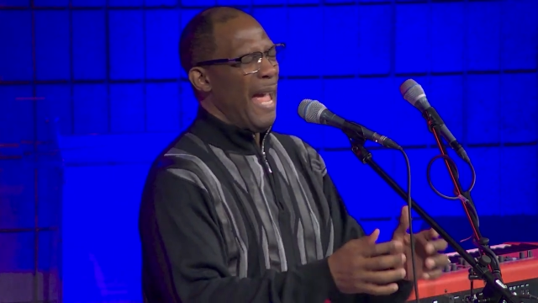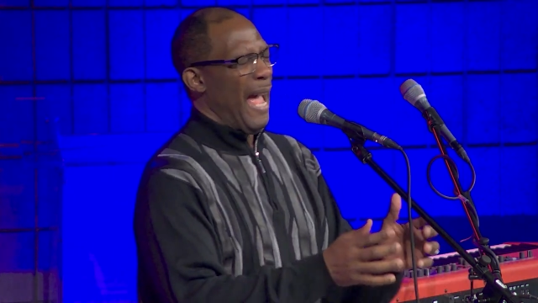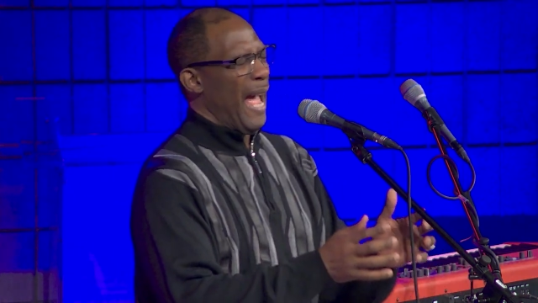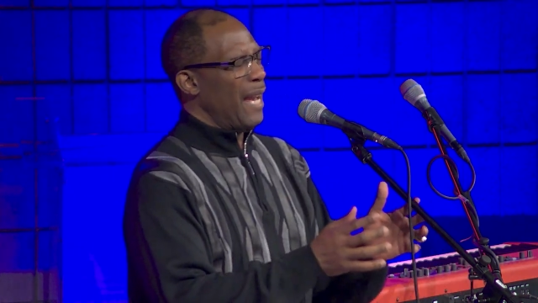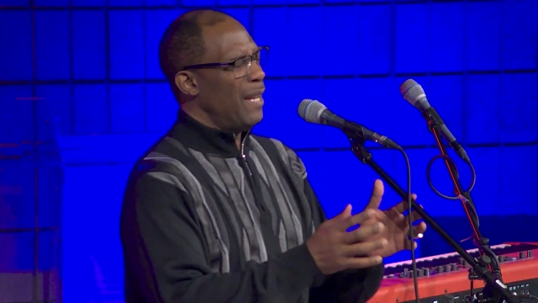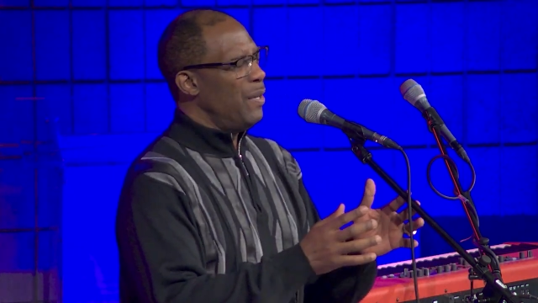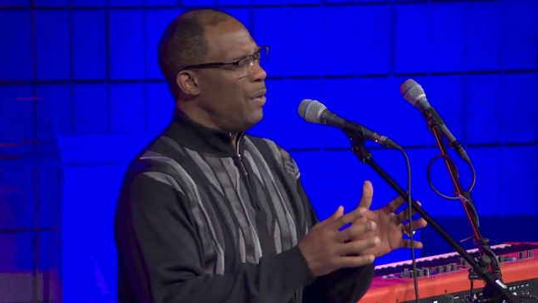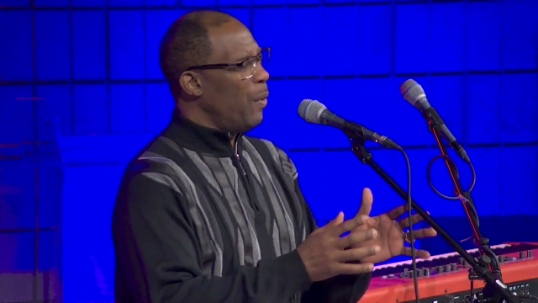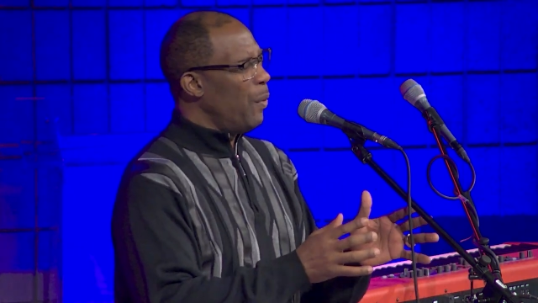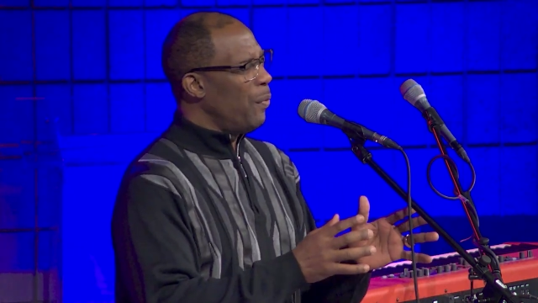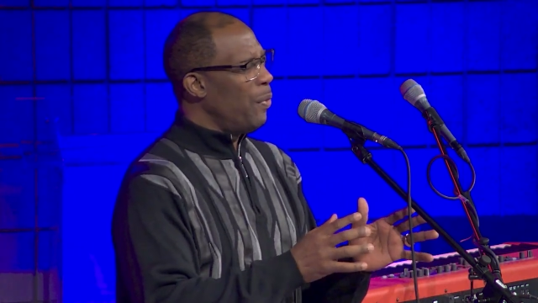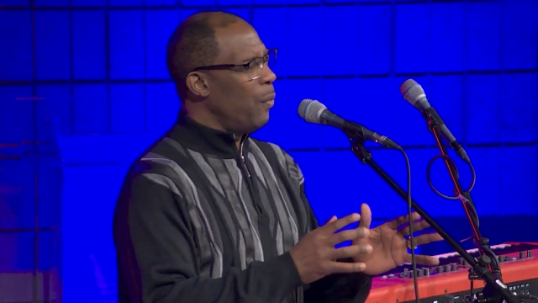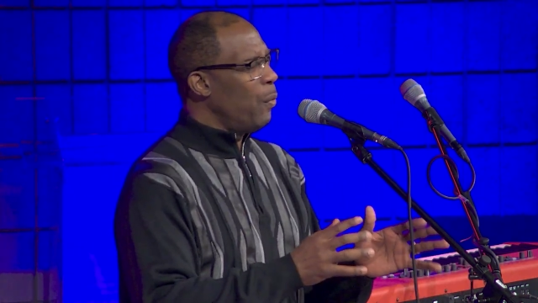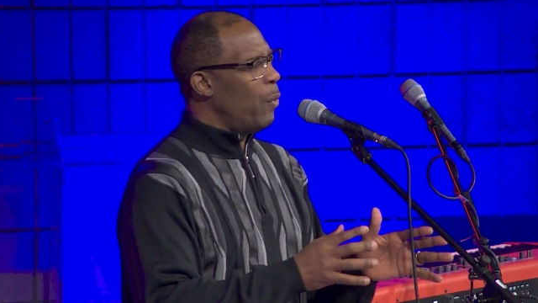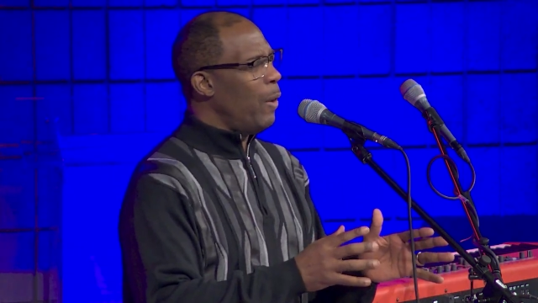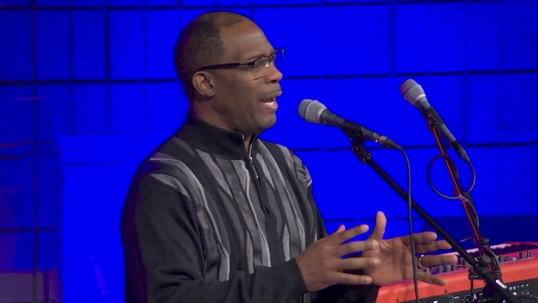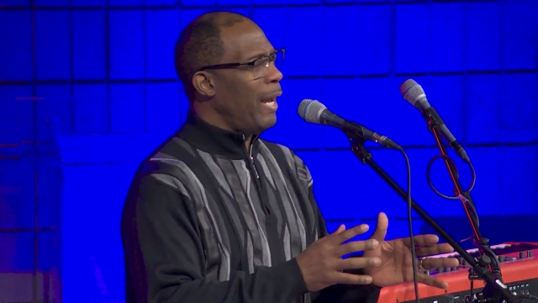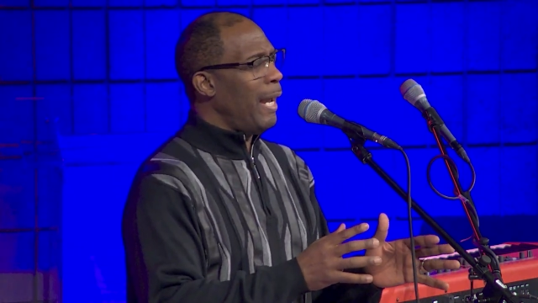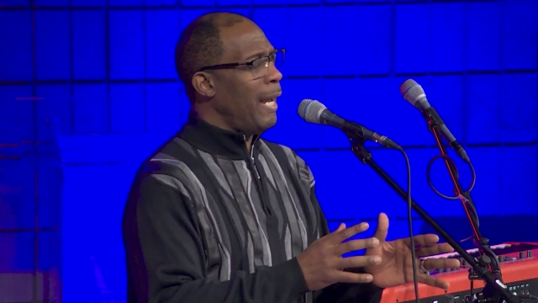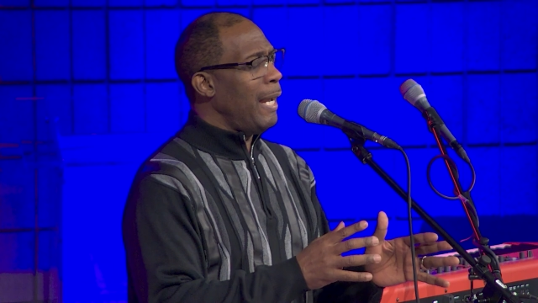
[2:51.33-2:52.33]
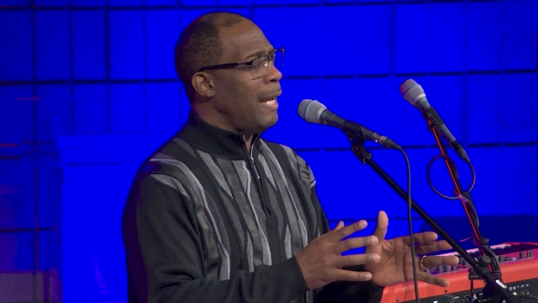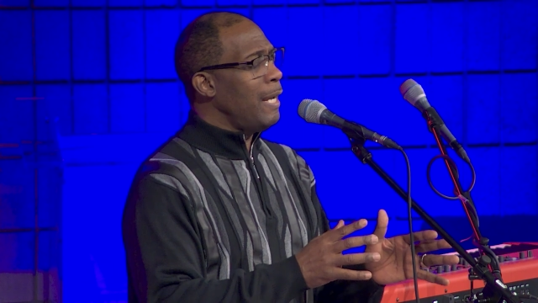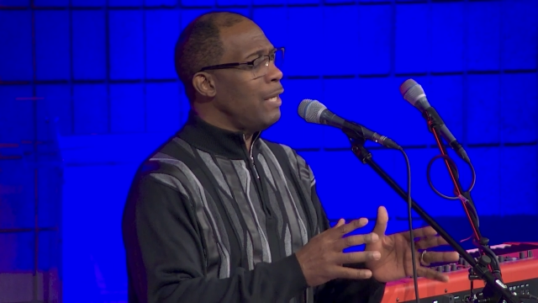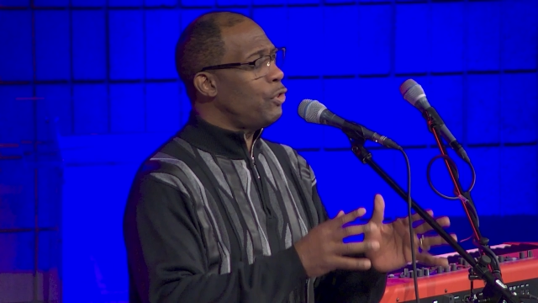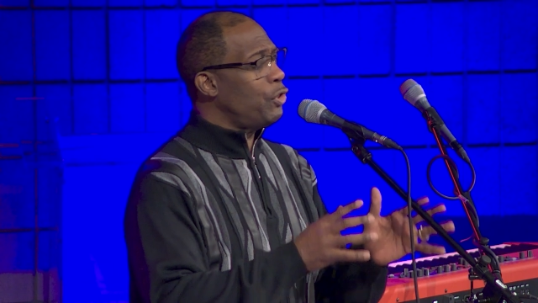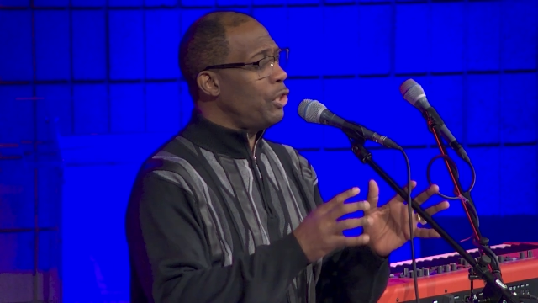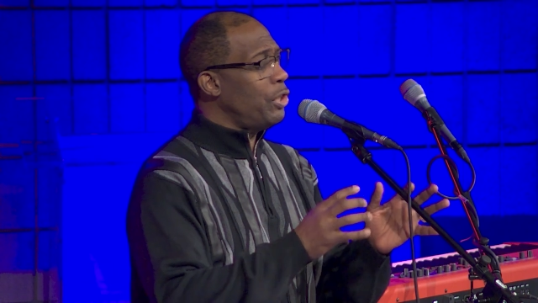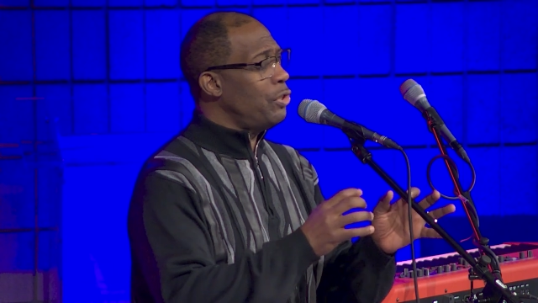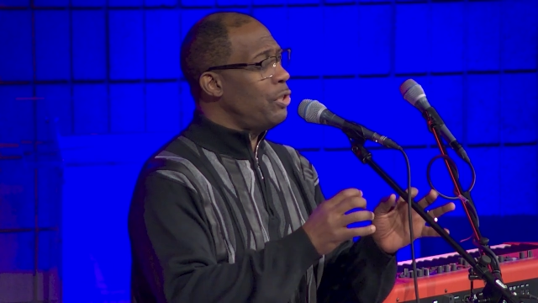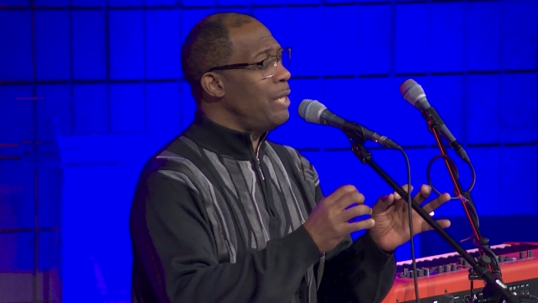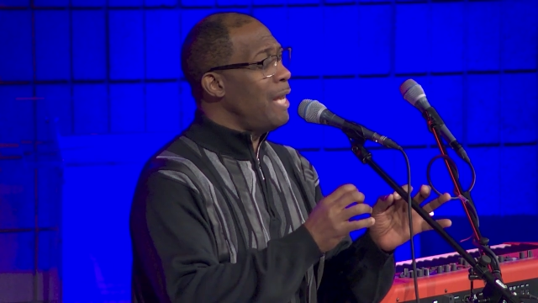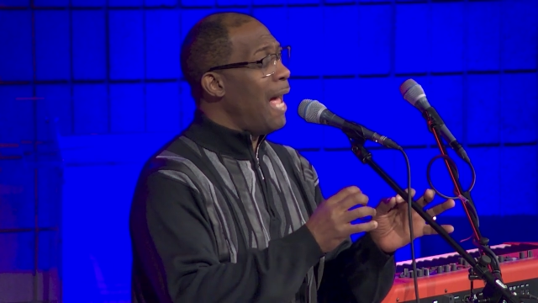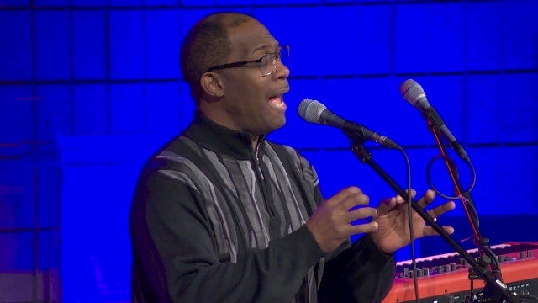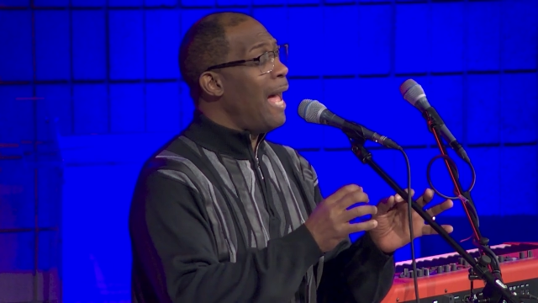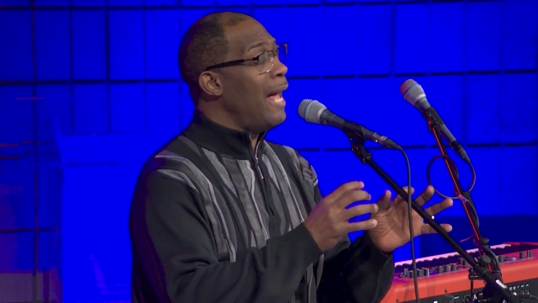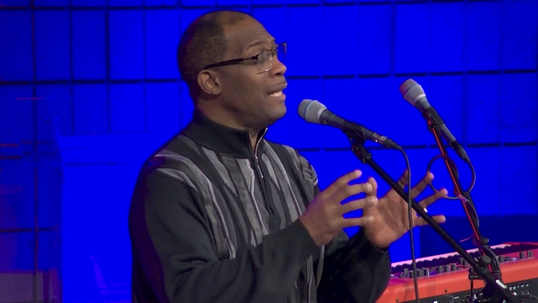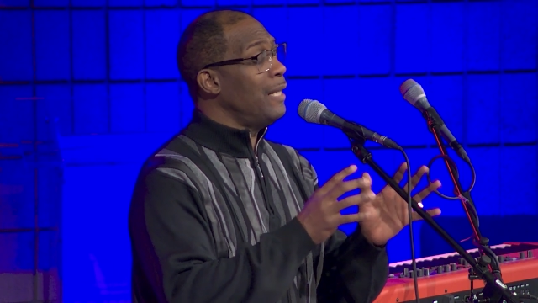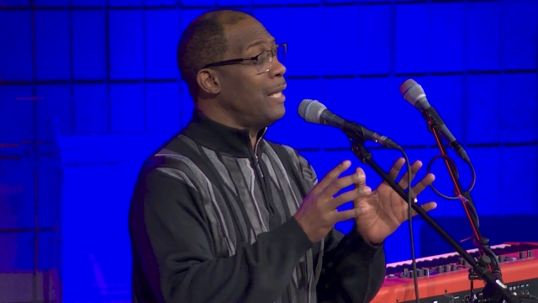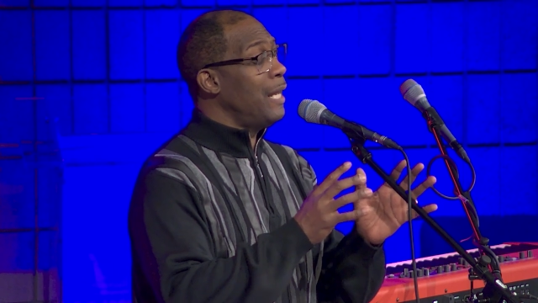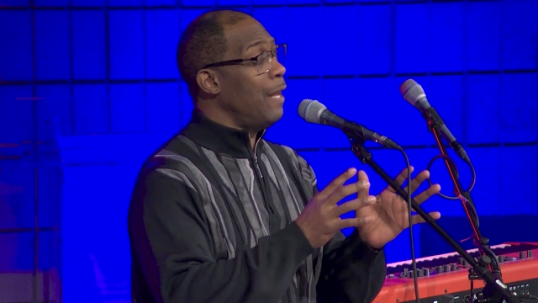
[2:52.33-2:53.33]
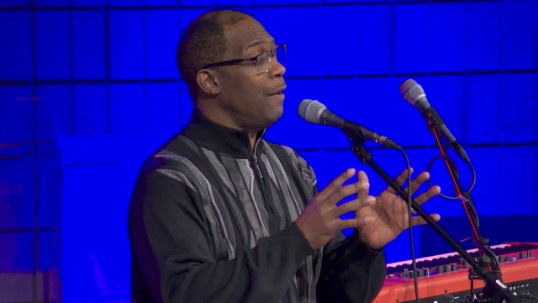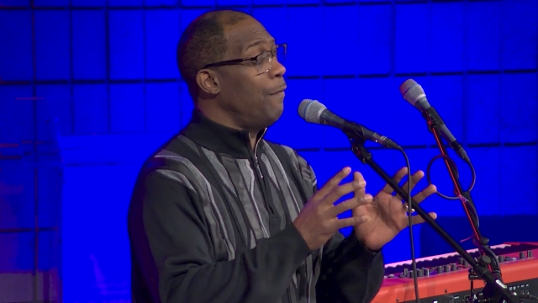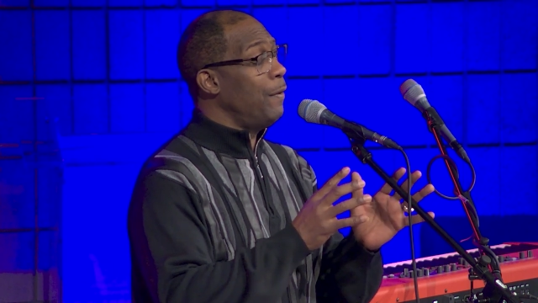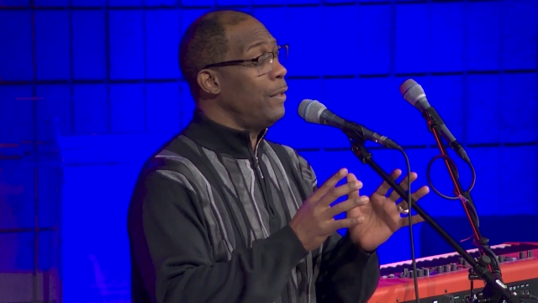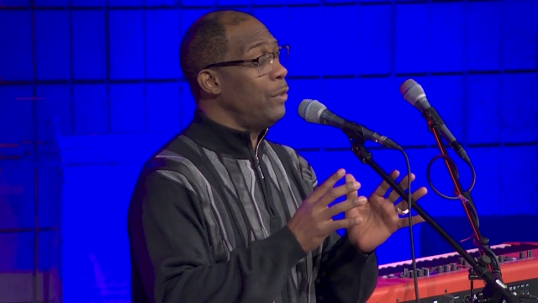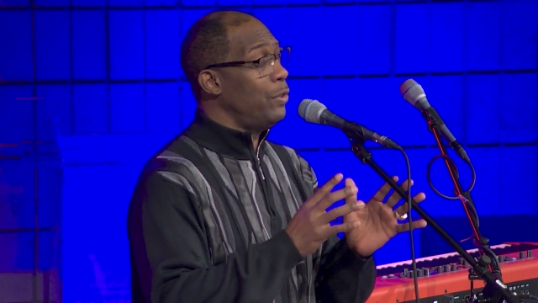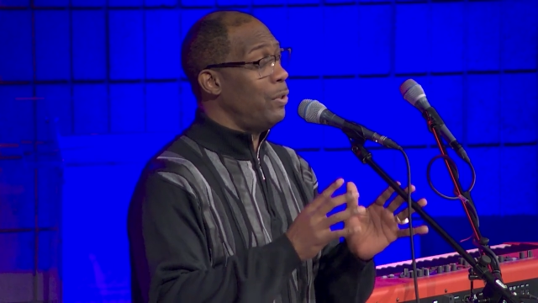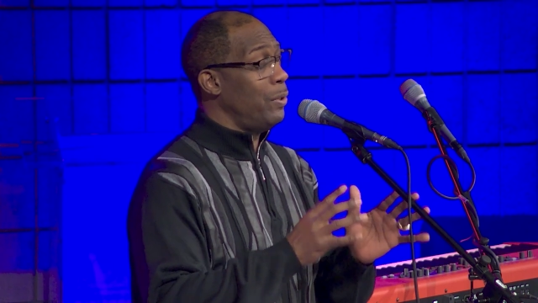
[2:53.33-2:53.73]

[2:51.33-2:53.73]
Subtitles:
I know the race is not given